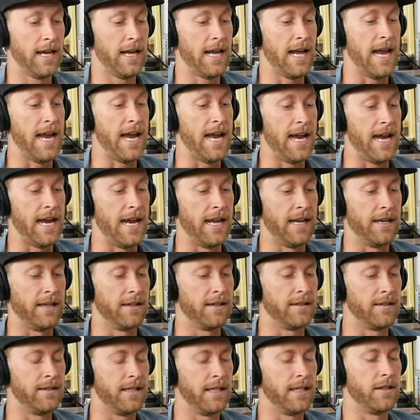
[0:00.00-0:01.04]
And
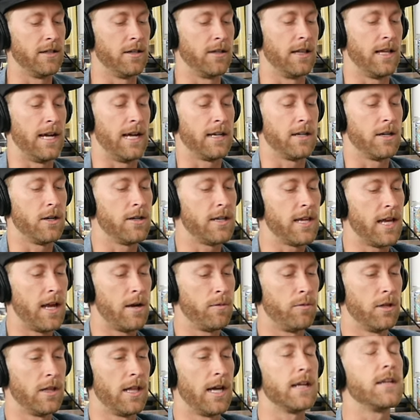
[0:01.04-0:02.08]
then they're like, okay,
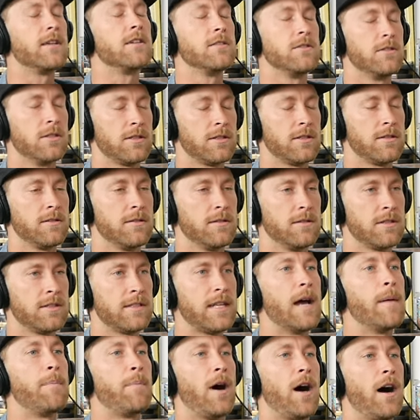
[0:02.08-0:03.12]
well, like, just
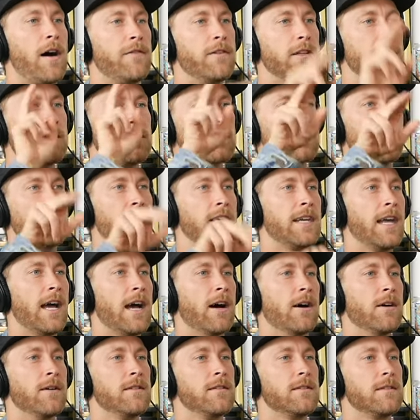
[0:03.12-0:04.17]
step off and just look
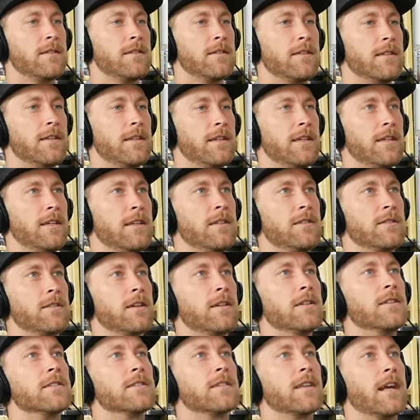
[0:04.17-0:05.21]
out. So
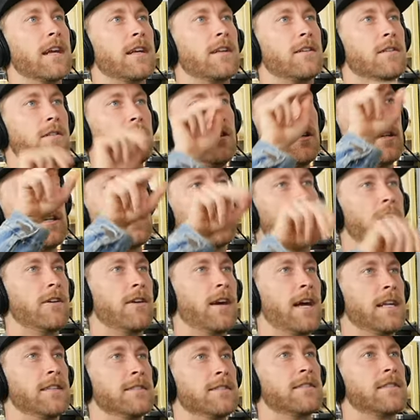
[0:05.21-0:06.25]
I'm just like, look out the
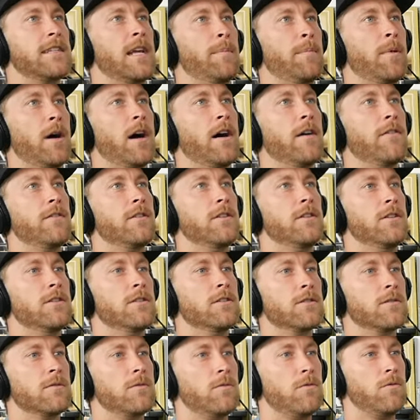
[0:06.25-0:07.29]
horizon, step off. And you
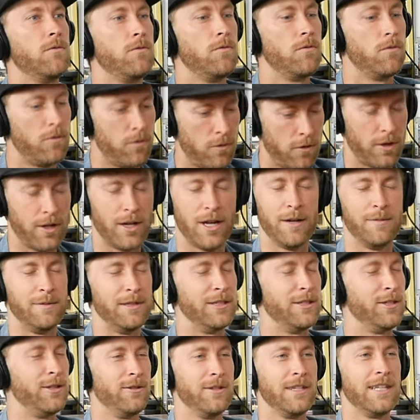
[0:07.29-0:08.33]
just, I mean,
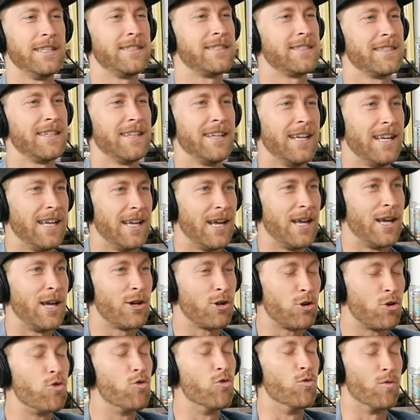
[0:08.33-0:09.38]
dude, it's
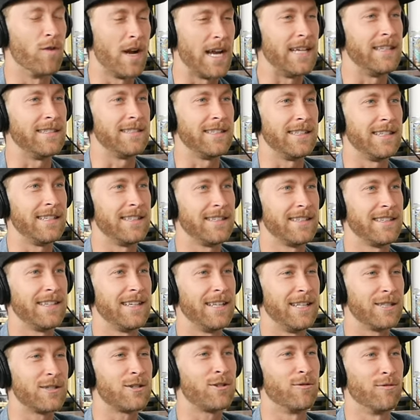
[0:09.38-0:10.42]
crazy.
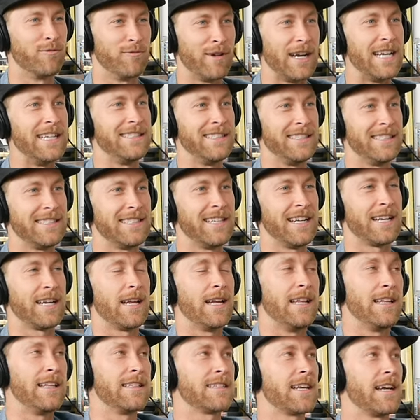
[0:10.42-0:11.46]
It's crazy sick.
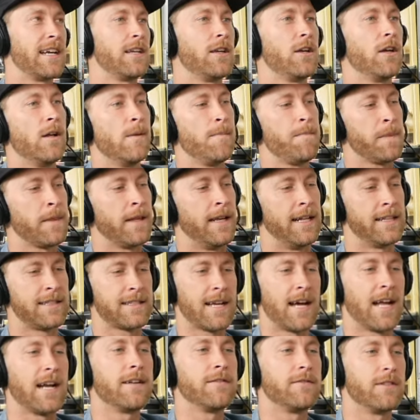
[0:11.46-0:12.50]
And it's like, it's
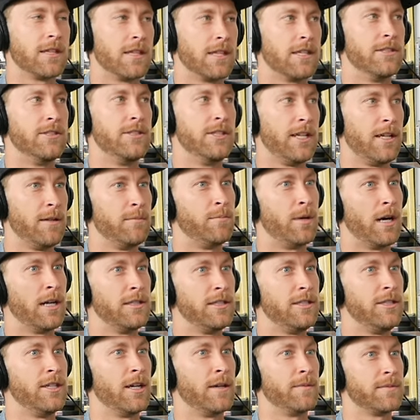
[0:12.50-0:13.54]
kind of a legit
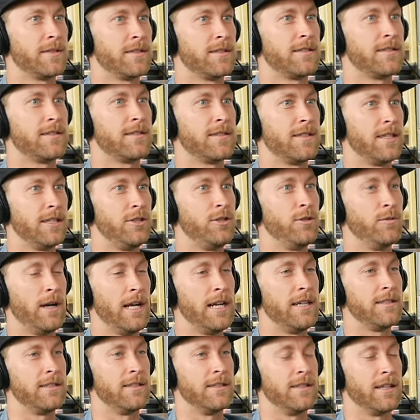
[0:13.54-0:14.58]
bungee jump
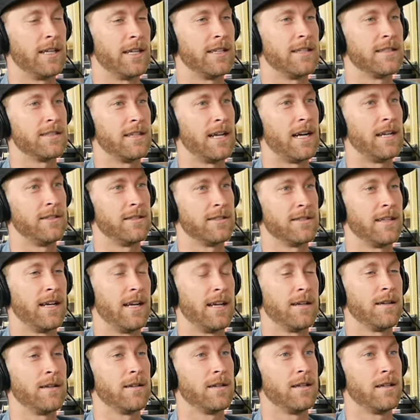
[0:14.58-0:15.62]
situation. Like, it's not just like